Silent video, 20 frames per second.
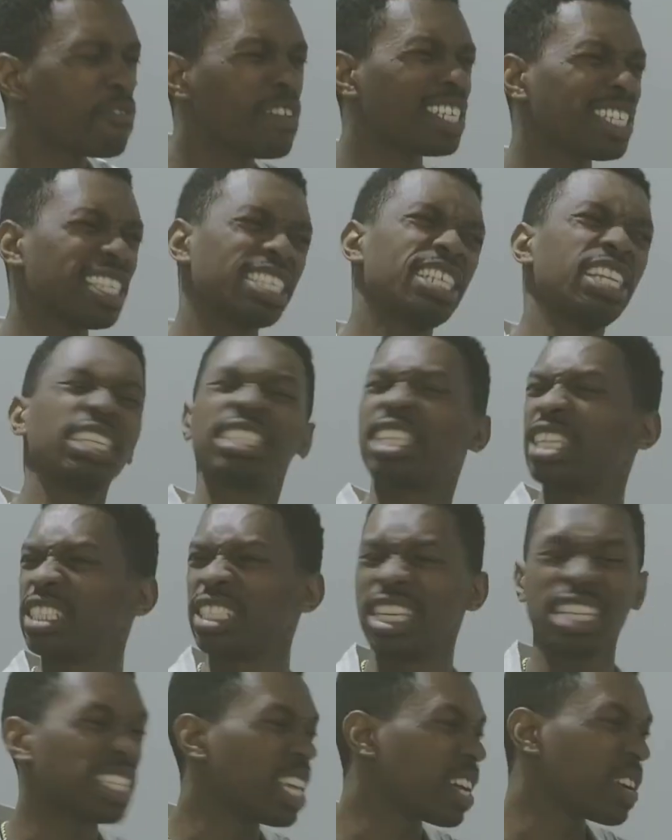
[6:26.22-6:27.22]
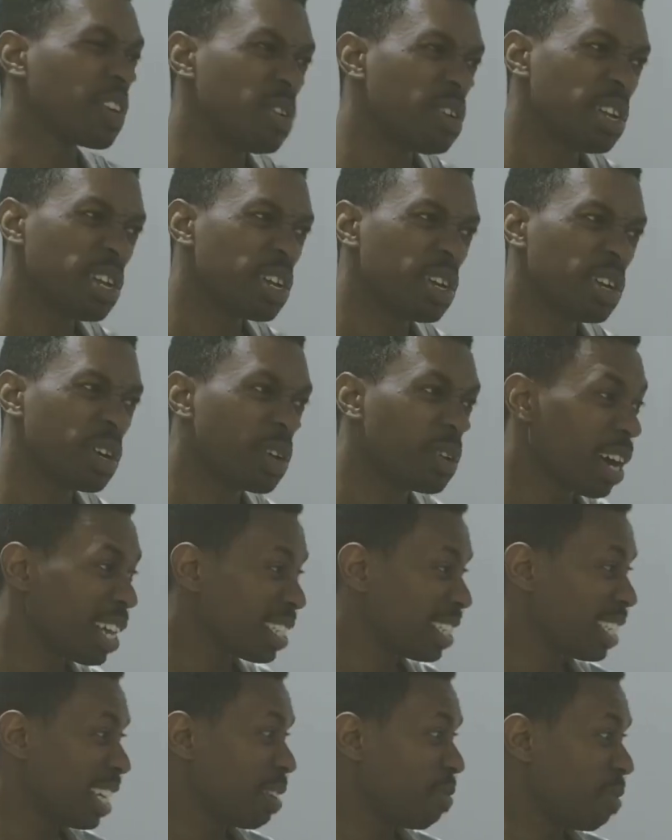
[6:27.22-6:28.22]
fish and looked at each other and said, Goonie Goo Goo. I
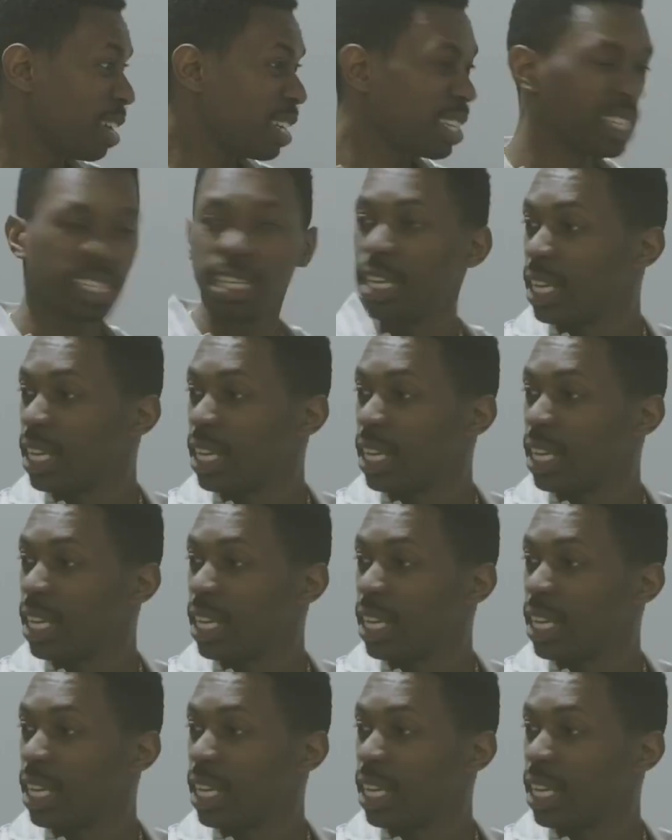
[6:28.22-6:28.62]
said, what? The?